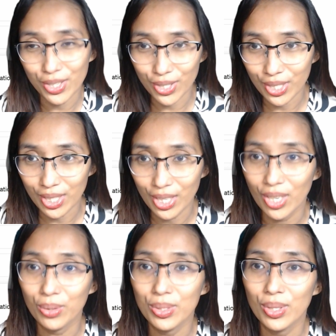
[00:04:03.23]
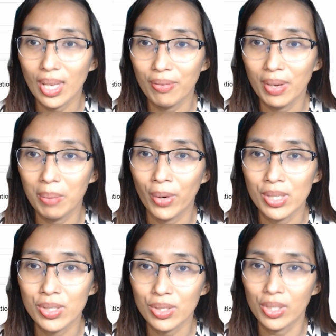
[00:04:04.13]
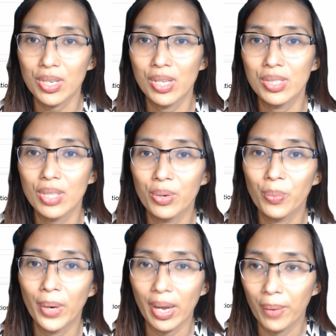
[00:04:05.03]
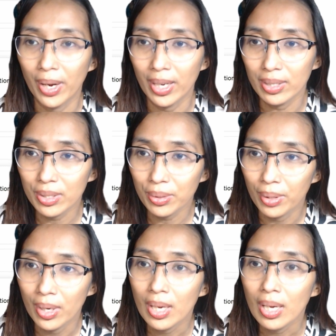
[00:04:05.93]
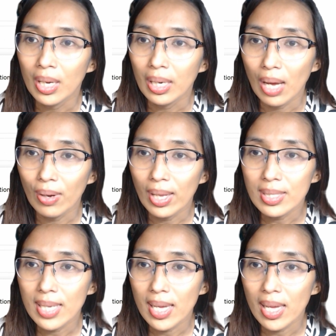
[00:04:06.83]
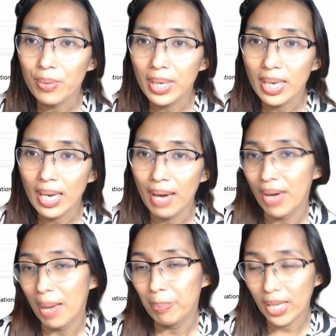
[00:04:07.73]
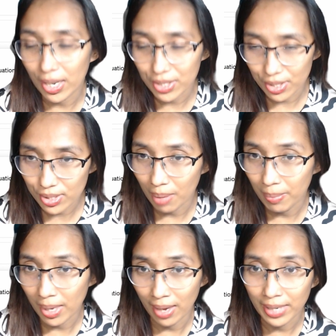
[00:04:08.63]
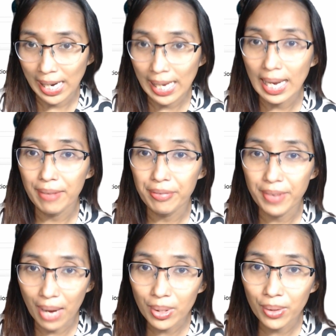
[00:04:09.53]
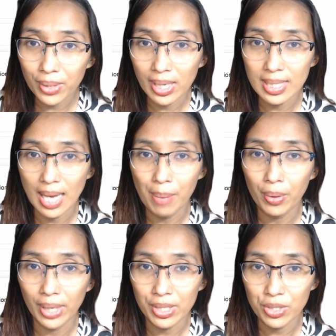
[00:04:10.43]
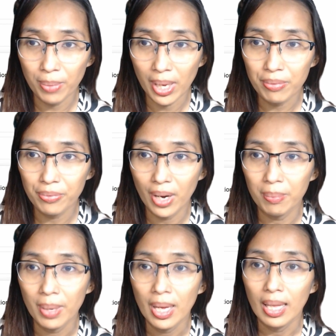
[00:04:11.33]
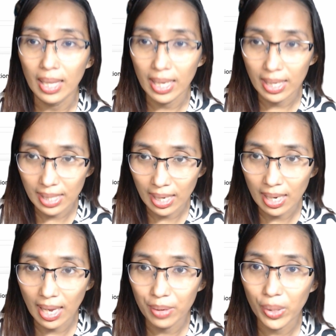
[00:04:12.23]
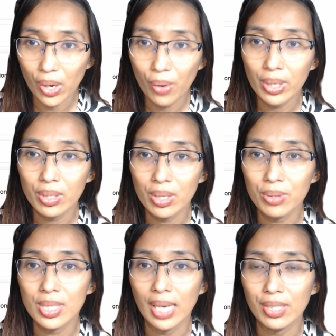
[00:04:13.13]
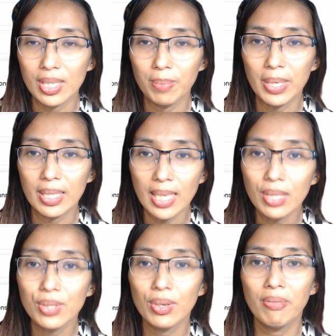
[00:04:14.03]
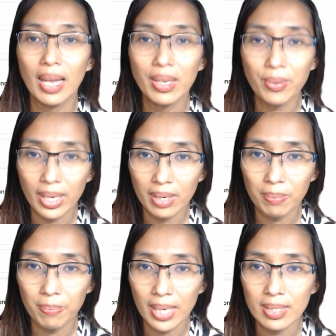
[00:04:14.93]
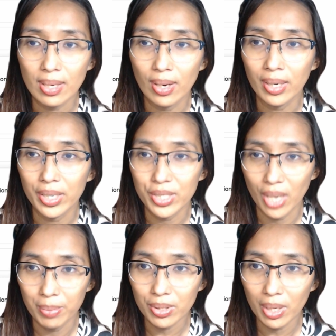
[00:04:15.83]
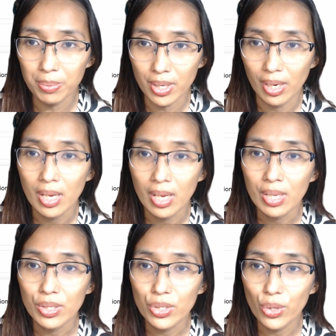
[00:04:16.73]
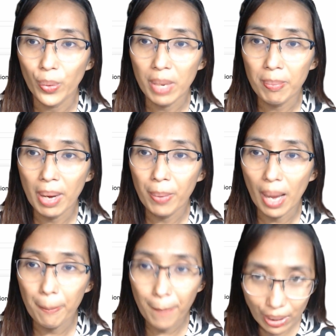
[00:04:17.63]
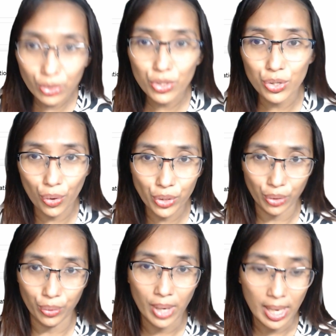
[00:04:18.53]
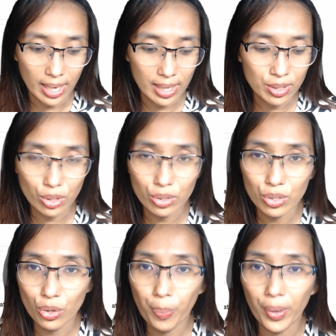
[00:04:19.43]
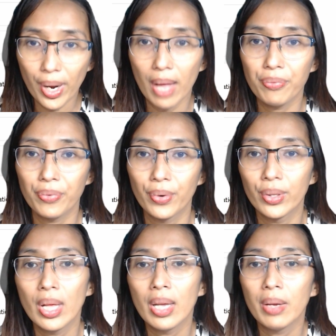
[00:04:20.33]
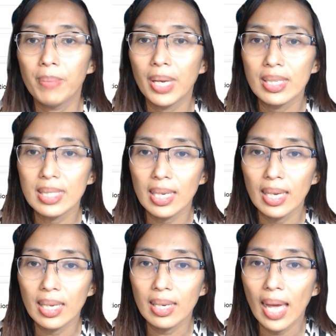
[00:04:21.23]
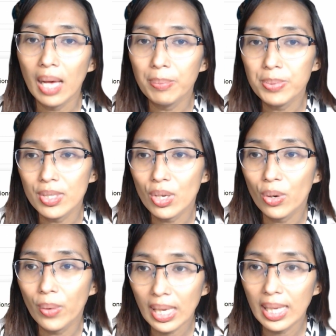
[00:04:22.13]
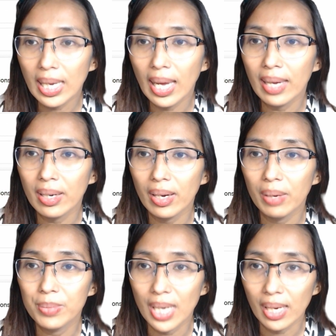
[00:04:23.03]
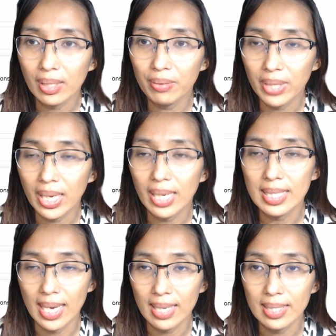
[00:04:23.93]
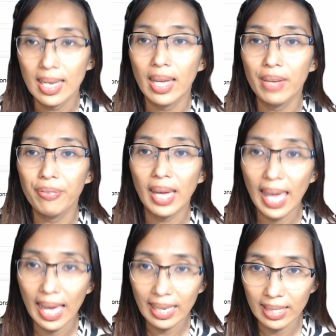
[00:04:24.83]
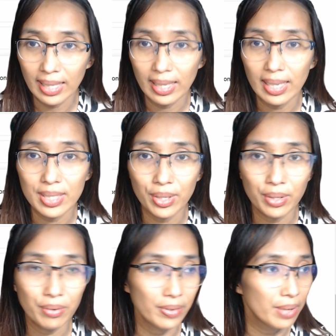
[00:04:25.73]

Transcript: continue to give it more instructions on what I want it to do. Now, let's say we have applications coming in, right? I've downloaded a sample resume from LinkedIn and we're going to use ChatGPT to evaluate it based on our job description. So what I'm about to show you is super helpful because it helps us quickly and objectively assess if a candidate is a good fit